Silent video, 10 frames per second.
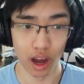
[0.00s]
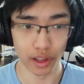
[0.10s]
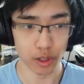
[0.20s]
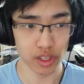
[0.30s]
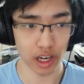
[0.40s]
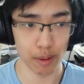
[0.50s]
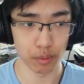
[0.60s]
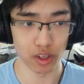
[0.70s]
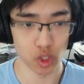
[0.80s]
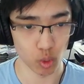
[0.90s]
Using
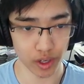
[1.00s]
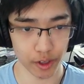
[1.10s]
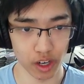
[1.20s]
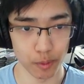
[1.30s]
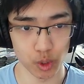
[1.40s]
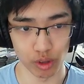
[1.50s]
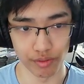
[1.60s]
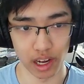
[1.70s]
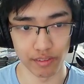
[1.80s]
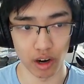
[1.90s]
Omnimon Zwart, you're able to
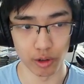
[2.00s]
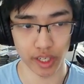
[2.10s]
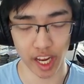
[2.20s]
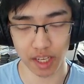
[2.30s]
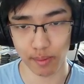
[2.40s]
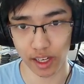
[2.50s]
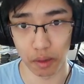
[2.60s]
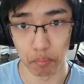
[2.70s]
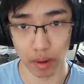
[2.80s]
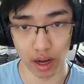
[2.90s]
revive Arukenimon
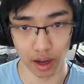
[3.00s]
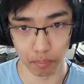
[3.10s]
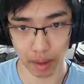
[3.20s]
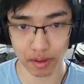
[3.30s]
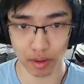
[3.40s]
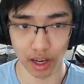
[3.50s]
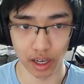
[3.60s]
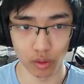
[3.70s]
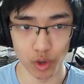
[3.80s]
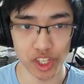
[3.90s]
and
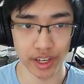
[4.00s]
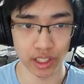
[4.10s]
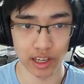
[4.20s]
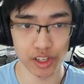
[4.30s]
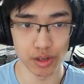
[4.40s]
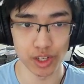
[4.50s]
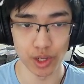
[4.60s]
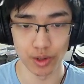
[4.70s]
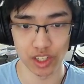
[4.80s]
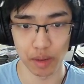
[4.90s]
Mummymon, which then allows you
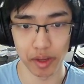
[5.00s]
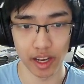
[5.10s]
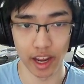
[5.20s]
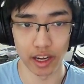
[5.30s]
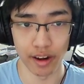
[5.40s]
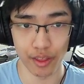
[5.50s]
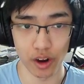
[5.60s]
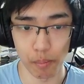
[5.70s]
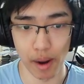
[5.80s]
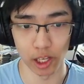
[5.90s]
to summon
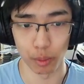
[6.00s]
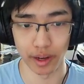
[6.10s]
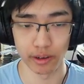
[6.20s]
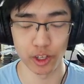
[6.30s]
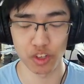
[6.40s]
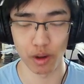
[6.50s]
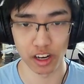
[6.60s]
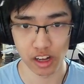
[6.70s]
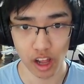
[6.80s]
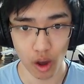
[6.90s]
another Malo Myotismon,
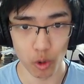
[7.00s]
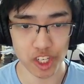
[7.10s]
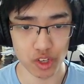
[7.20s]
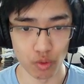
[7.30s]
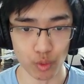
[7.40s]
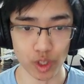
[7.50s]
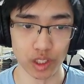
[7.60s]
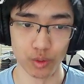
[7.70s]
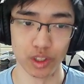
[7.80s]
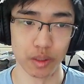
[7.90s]
which is a
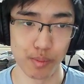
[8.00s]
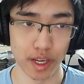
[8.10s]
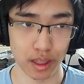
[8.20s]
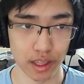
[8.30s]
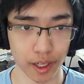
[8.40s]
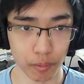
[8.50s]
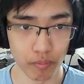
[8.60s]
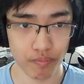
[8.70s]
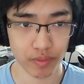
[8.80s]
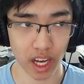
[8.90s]
really big thing.
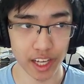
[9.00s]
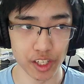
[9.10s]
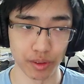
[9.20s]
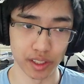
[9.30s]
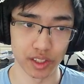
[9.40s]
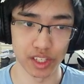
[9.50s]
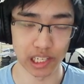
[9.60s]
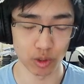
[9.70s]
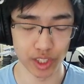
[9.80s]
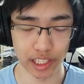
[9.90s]
I don't think this
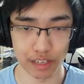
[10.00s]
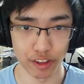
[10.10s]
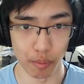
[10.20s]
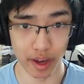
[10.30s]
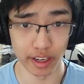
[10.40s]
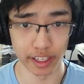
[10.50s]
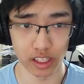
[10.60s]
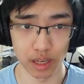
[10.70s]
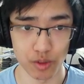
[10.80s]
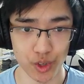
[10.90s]
deck will take off in the meta
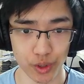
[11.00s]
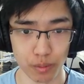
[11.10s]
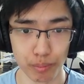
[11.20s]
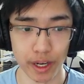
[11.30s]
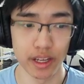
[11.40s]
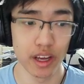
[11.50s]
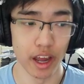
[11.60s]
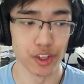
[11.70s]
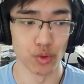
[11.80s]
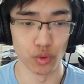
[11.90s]
anytime soon, but
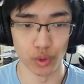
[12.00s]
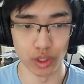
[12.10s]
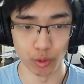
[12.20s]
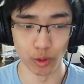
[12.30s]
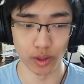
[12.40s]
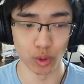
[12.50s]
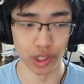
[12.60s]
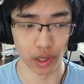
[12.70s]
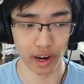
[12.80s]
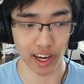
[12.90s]
it's a really cool
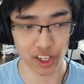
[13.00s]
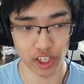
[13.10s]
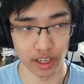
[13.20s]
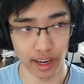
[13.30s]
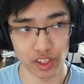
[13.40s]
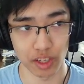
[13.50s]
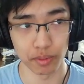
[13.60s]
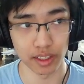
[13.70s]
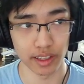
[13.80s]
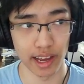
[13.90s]
interaction and
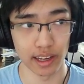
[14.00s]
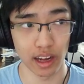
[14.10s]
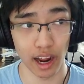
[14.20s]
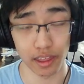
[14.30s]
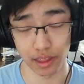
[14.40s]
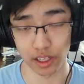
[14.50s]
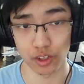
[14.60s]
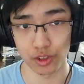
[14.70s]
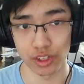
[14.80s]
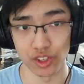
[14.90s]
something that I think
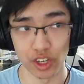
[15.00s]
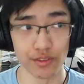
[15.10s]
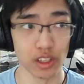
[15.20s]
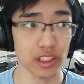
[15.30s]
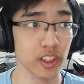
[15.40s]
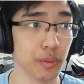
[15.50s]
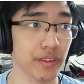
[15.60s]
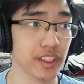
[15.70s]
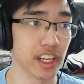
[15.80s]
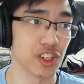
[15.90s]
deserves a little bit of
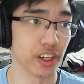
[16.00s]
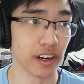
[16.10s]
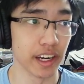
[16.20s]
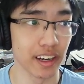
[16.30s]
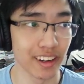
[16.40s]
attention, right?